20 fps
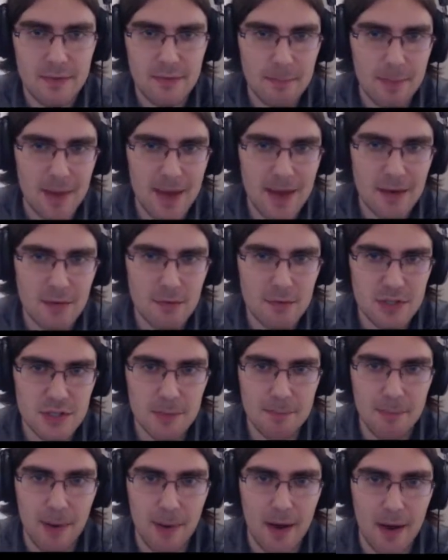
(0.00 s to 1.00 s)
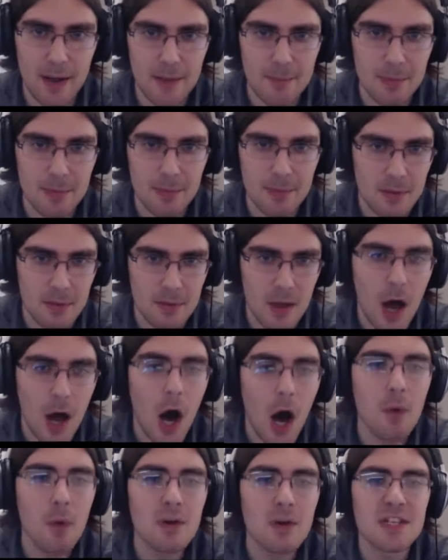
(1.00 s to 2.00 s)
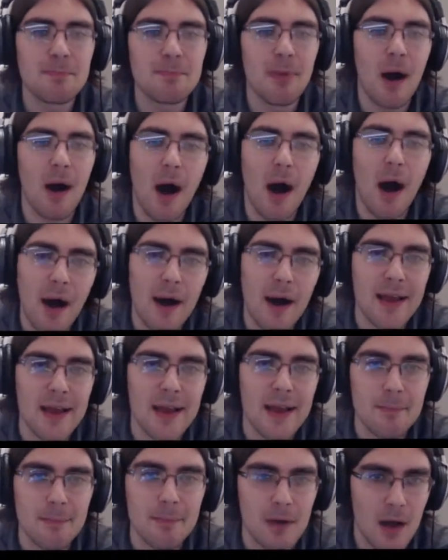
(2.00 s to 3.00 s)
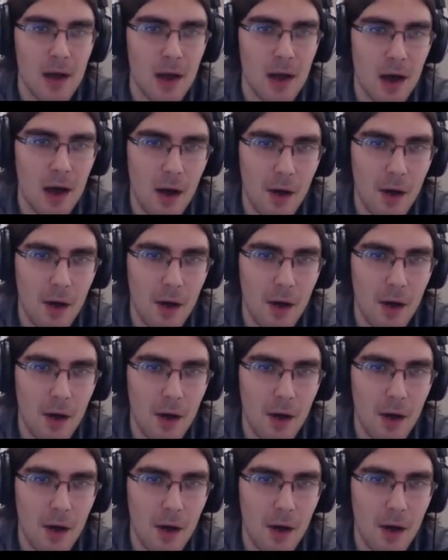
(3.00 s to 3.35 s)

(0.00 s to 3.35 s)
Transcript: Is it even a bed or is it a pipe? Oh, it's a pipe.